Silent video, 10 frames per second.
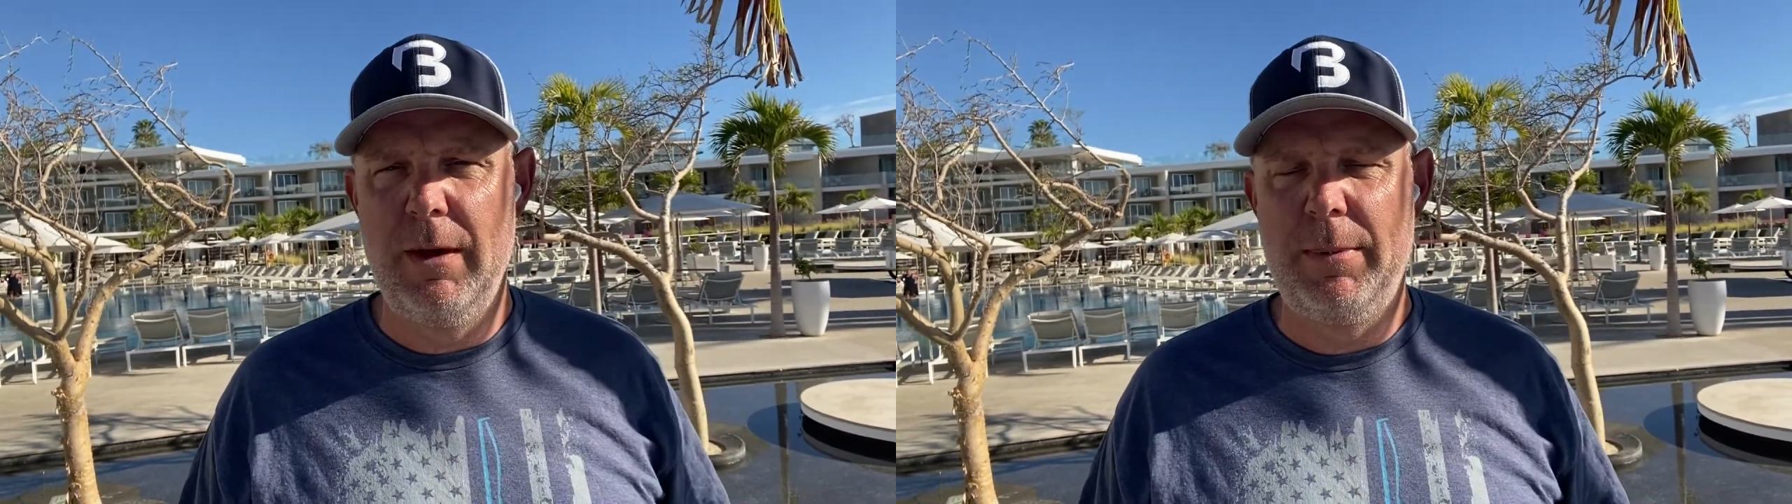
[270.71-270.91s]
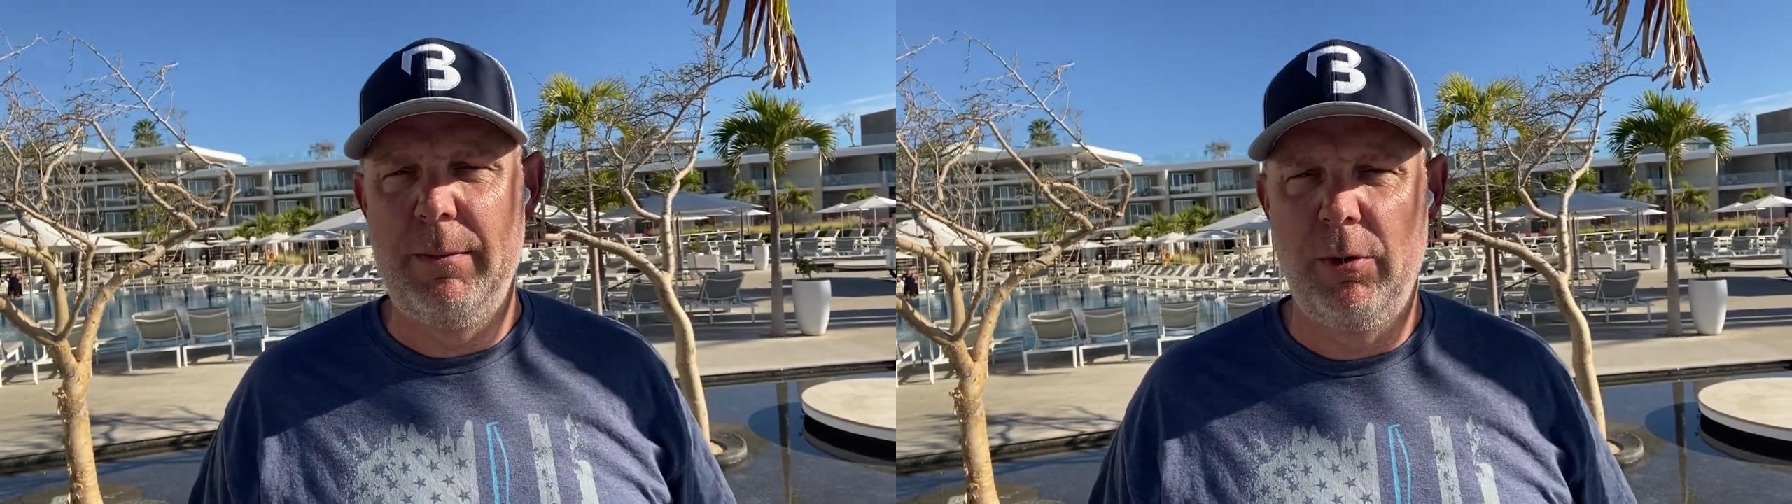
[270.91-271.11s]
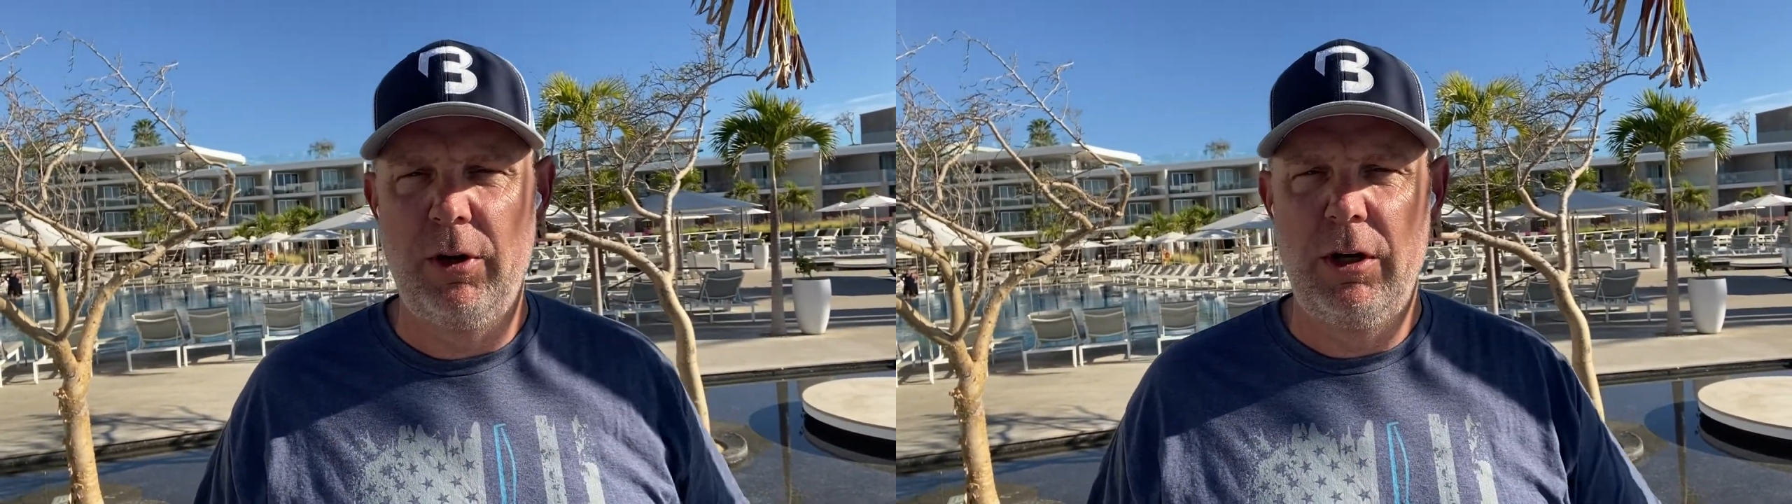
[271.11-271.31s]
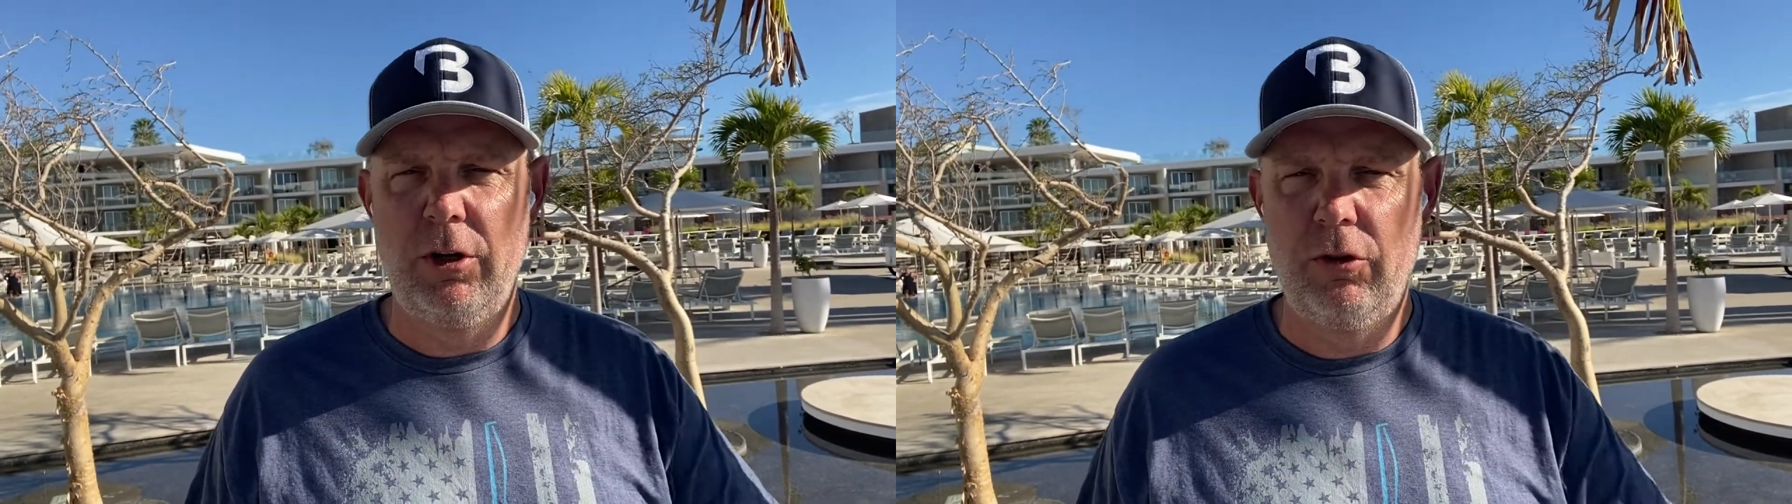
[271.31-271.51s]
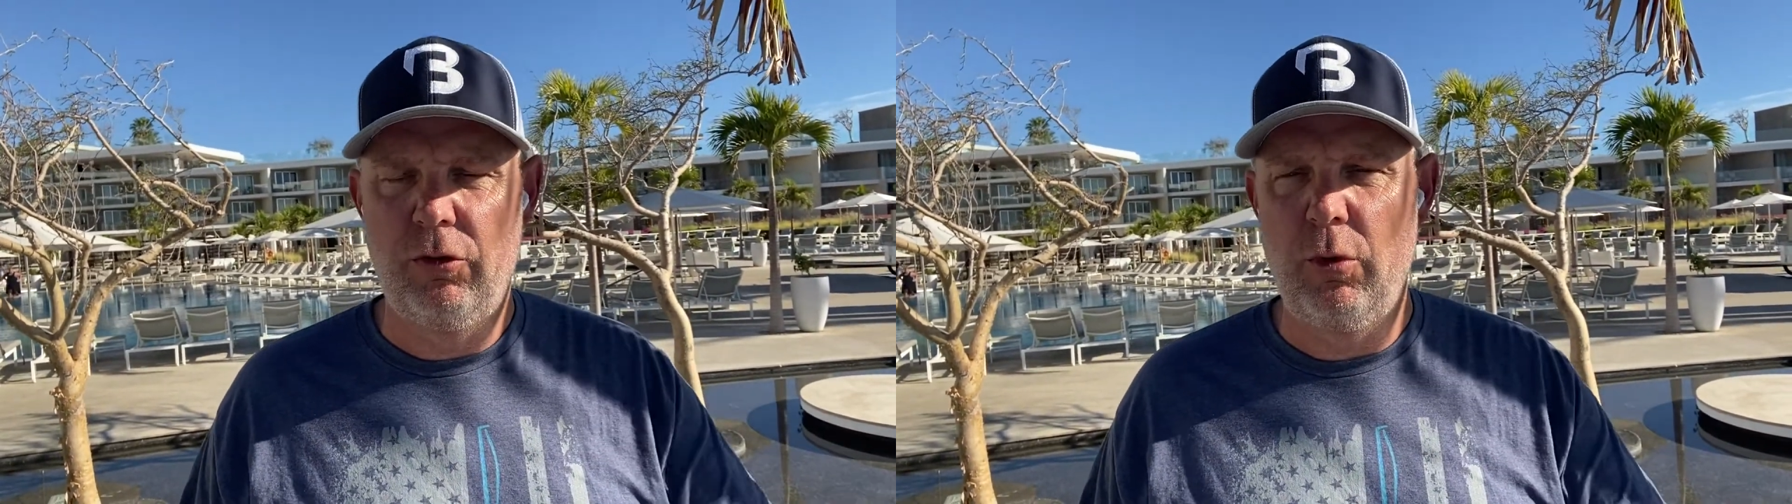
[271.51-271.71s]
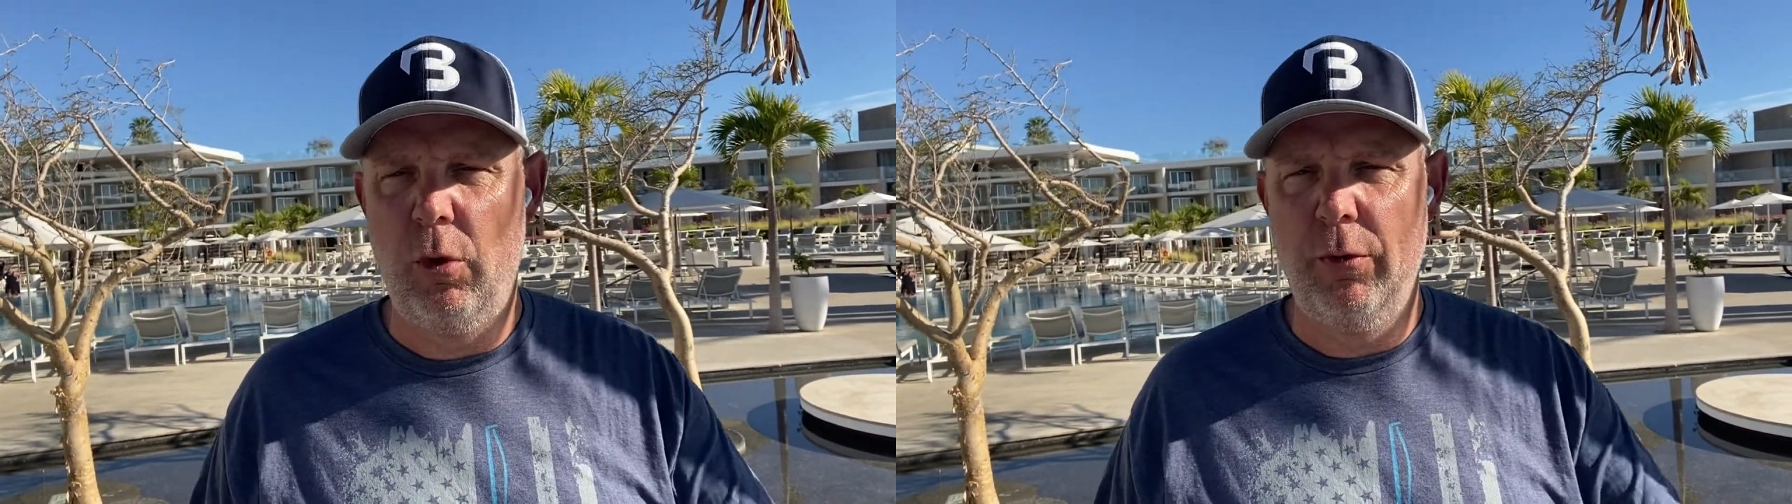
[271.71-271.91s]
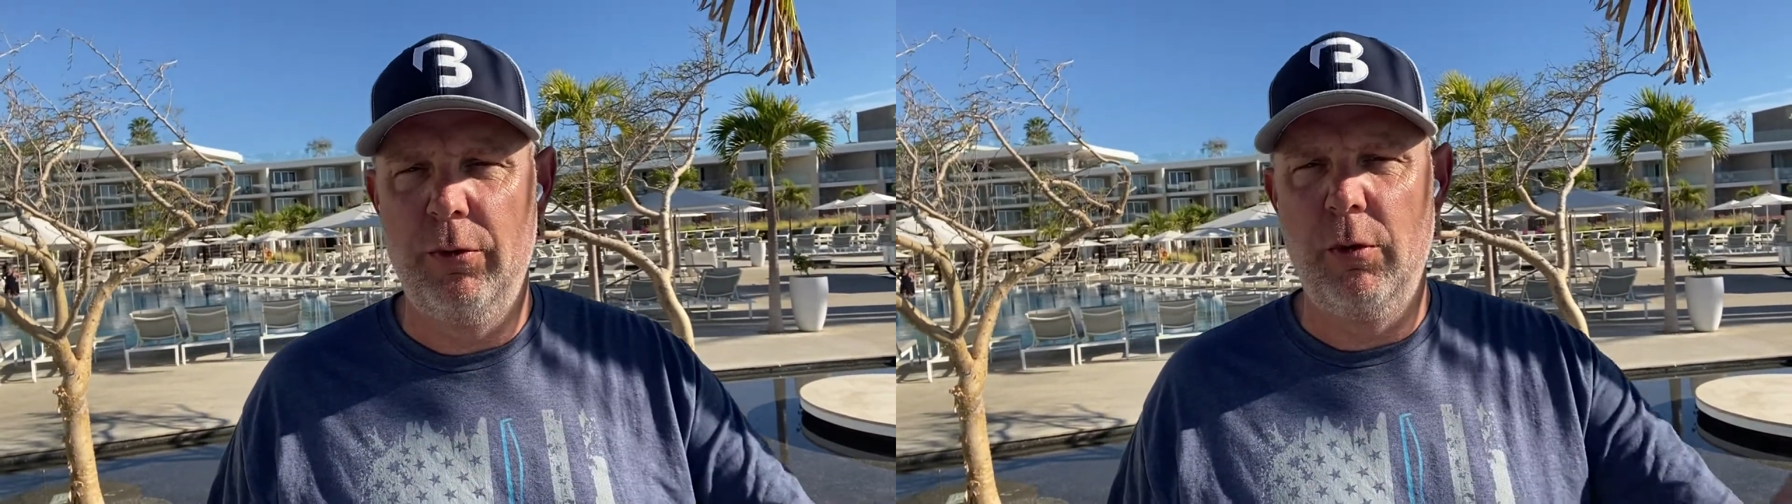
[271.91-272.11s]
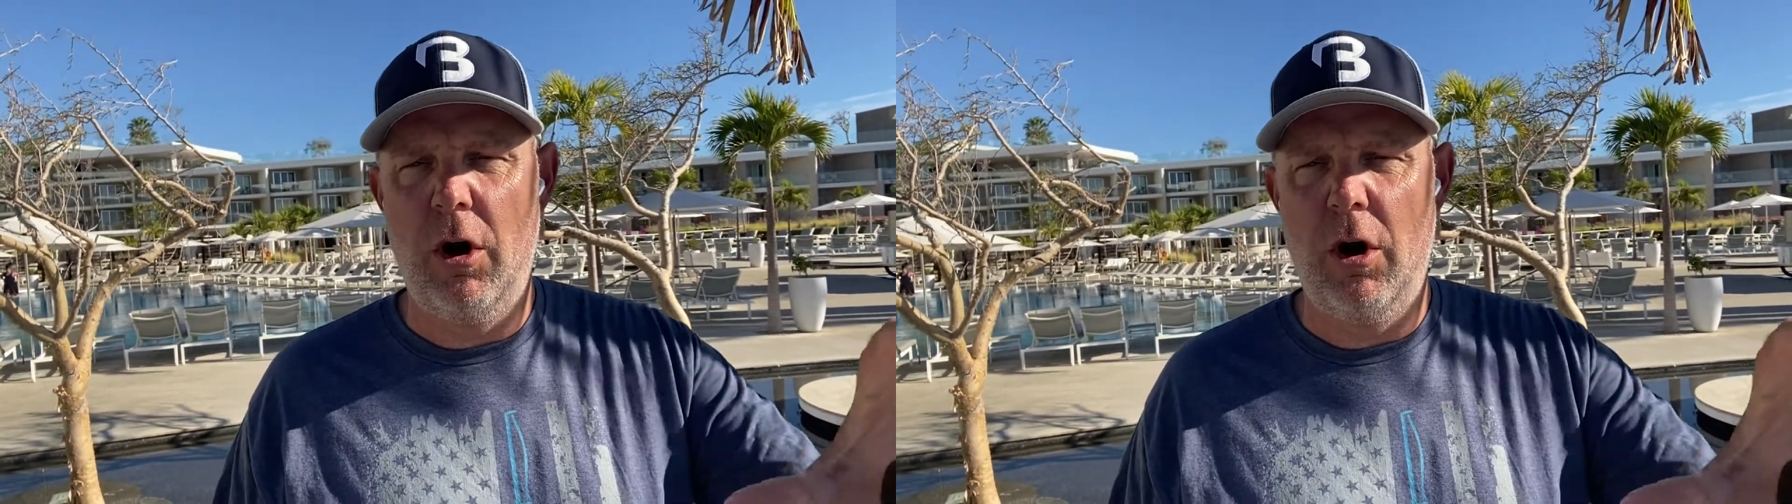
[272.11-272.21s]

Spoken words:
that people are going to scroll through